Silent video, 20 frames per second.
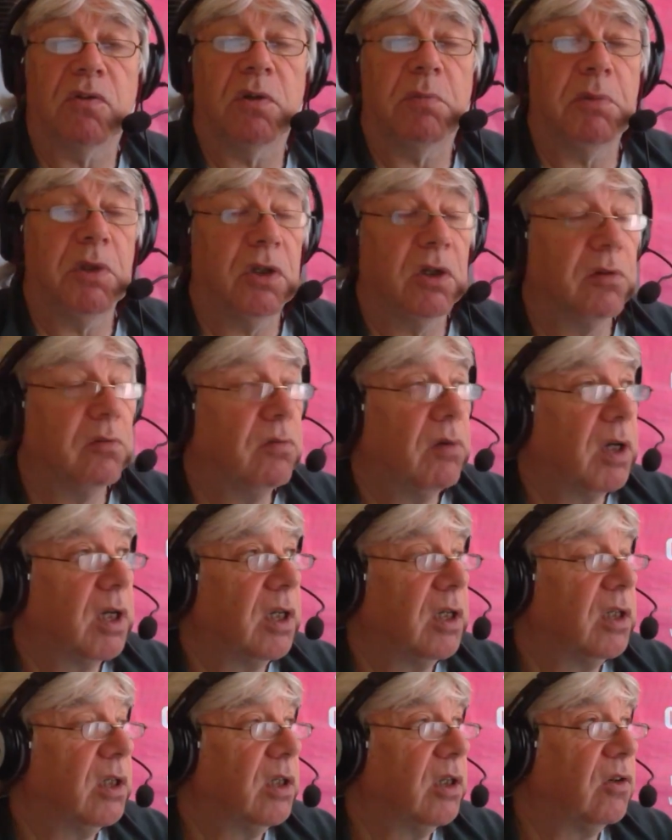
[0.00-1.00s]
I mean, I
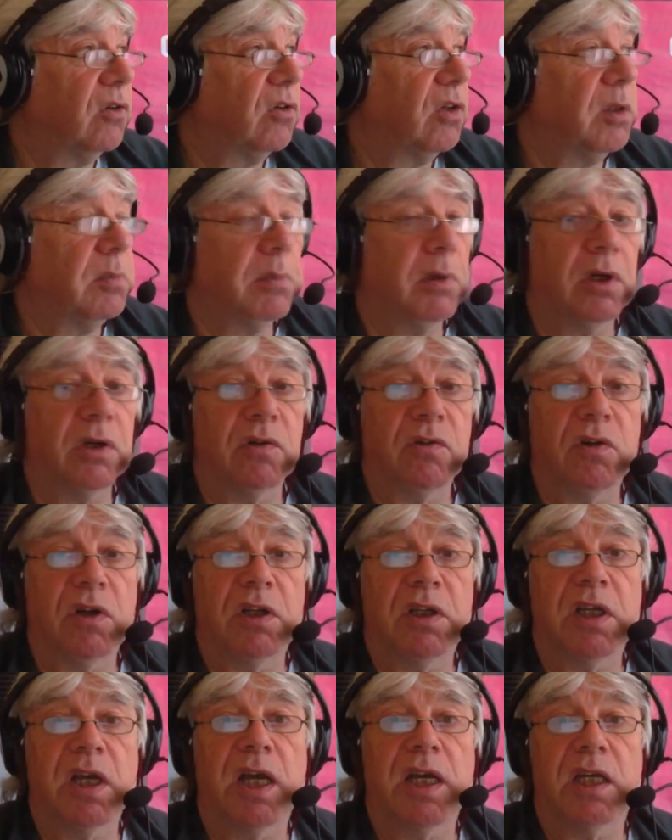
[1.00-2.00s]
regularly see bikes like
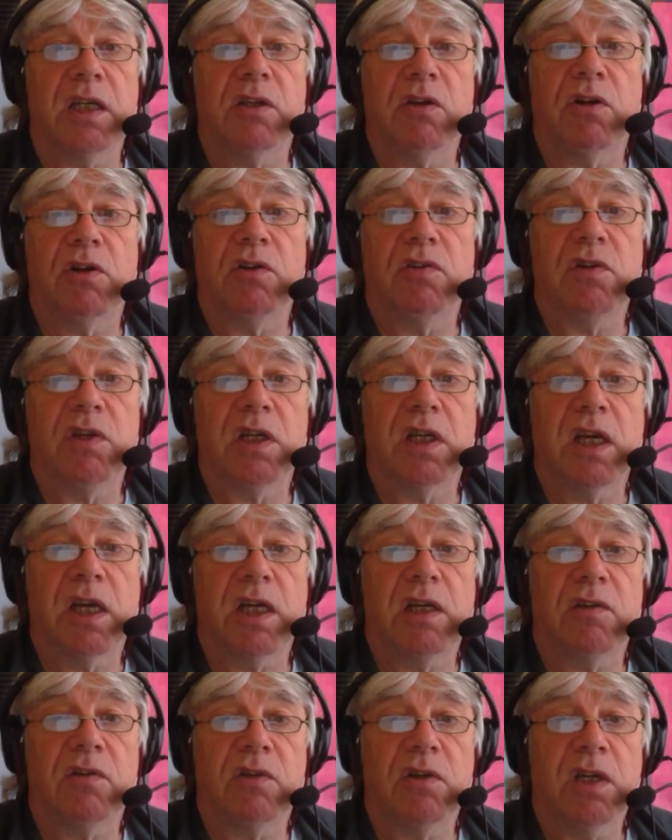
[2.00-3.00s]
the 890
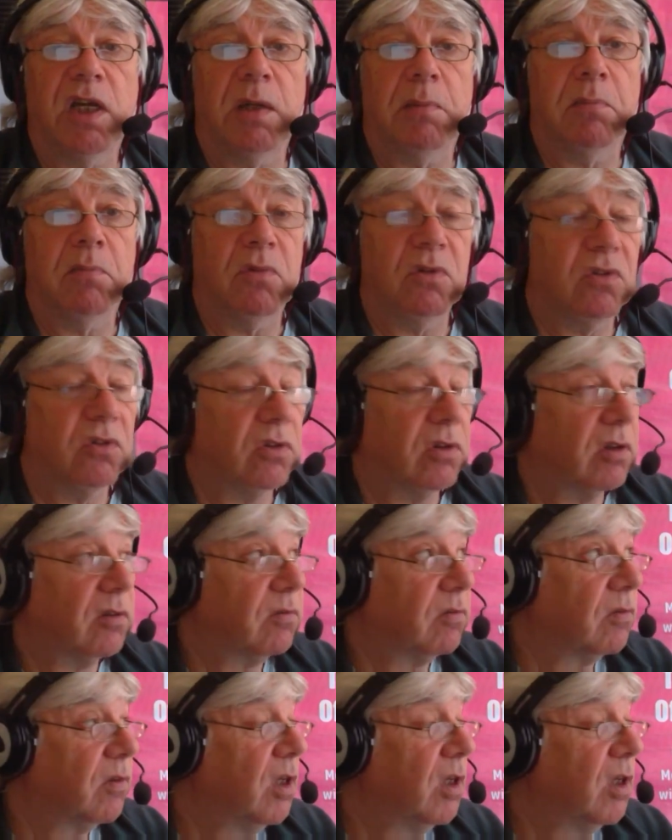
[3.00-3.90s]
KTM, which are